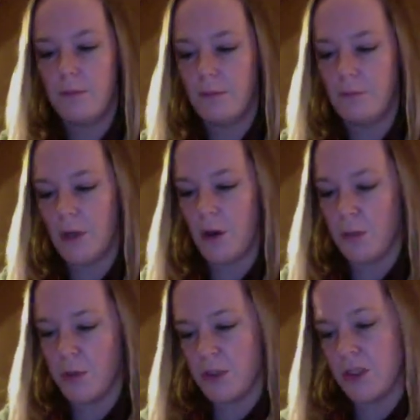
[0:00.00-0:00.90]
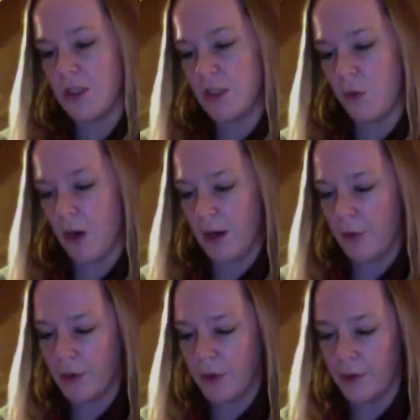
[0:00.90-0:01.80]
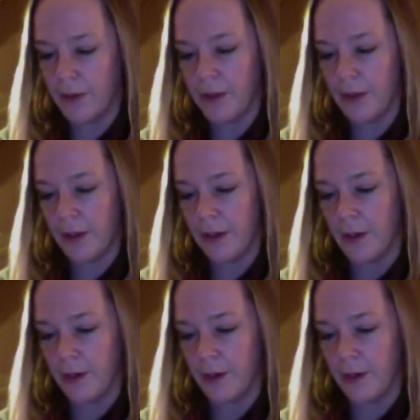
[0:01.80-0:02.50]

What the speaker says: pristinely white. I wouldn't call it like,